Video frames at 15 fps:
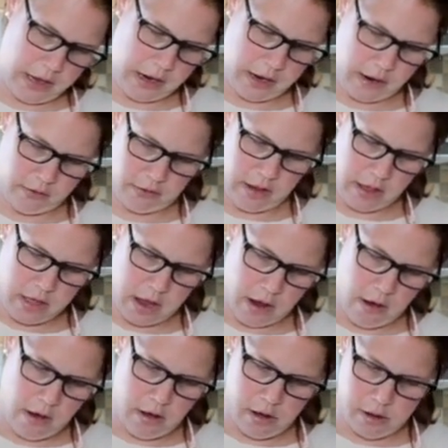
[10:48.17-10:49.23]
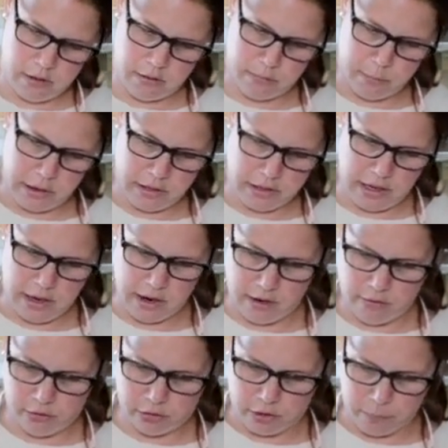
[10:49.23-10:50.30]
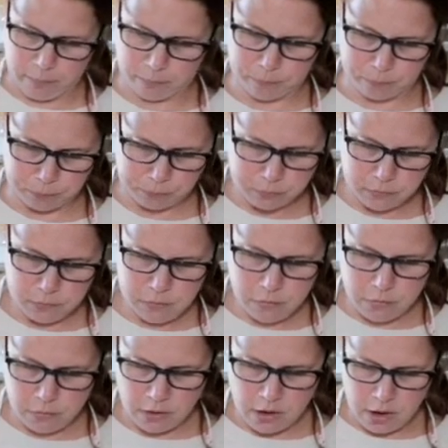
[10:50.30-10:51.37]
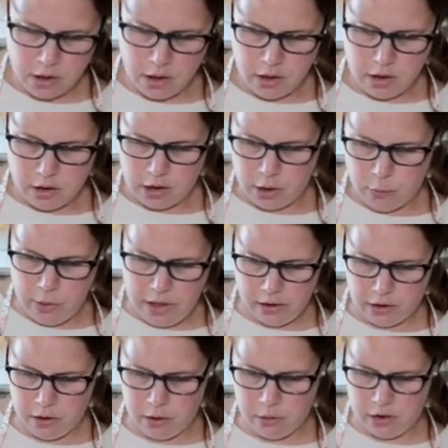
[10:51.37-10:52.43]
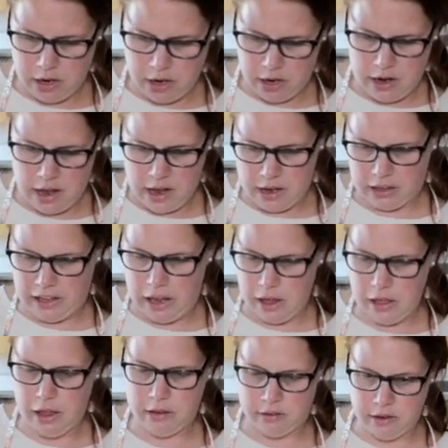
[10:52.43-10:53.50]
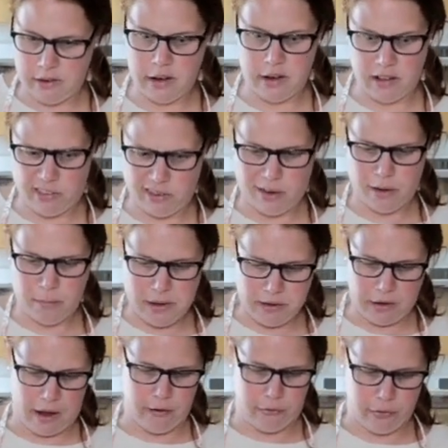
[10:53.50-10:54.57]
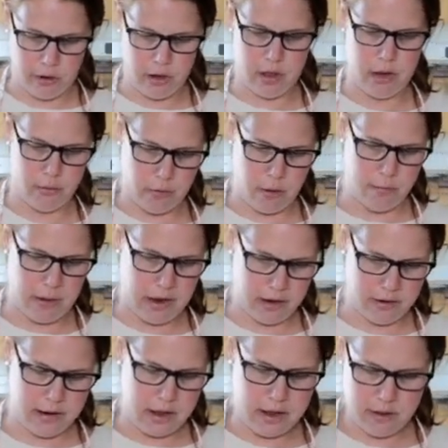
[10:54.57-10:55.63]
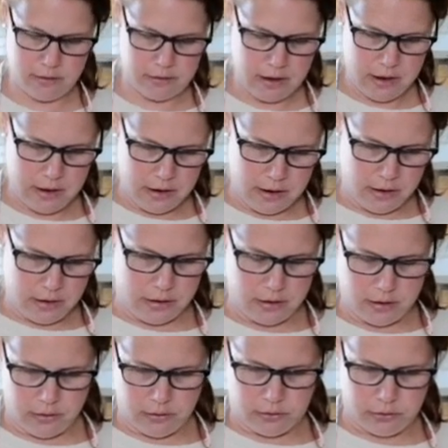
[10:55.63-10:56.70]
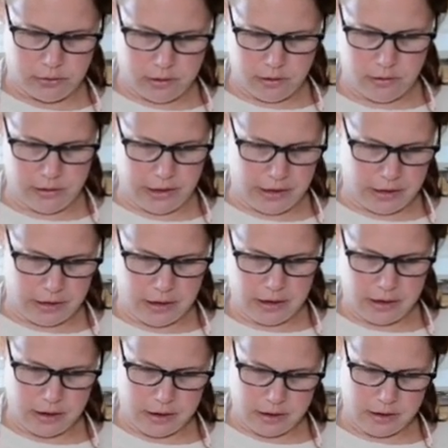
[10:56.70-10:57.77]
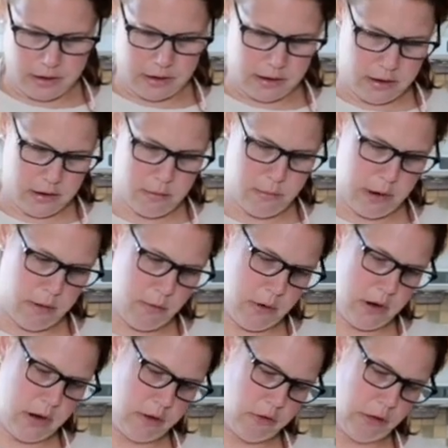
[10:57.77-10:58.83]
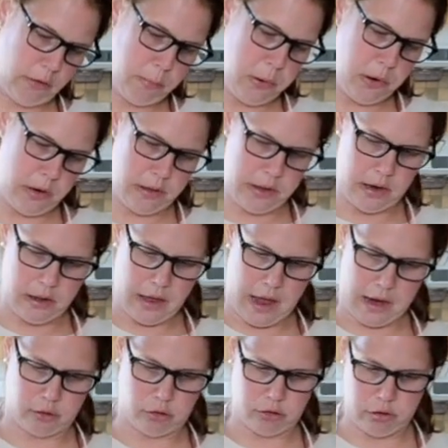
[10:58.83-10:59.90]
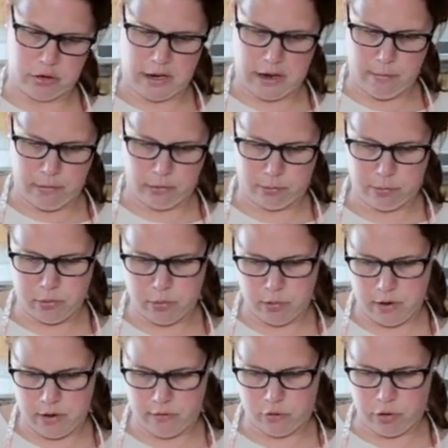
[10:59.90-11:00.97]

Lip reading: like I said, that all of my leaves are well coated, and kale has a tendency to be tougher than romaine does. So like, you might want to just put a little extra tablespoon of